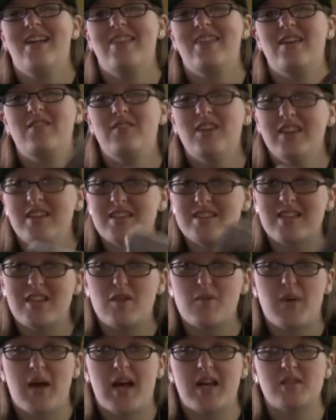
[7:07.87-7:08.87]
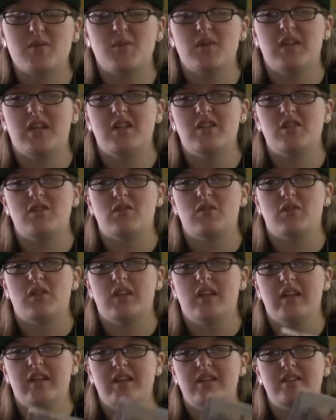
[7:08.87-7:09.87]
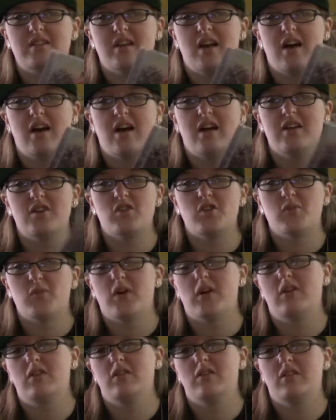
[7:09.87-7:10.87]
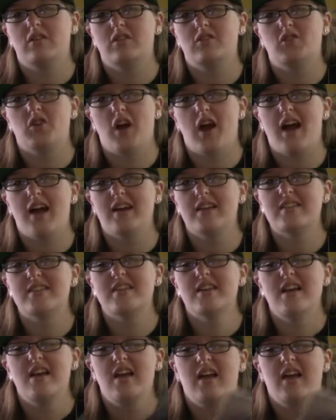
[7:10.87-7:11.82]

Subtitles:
They've done this in the past where they just release instrumental tracks,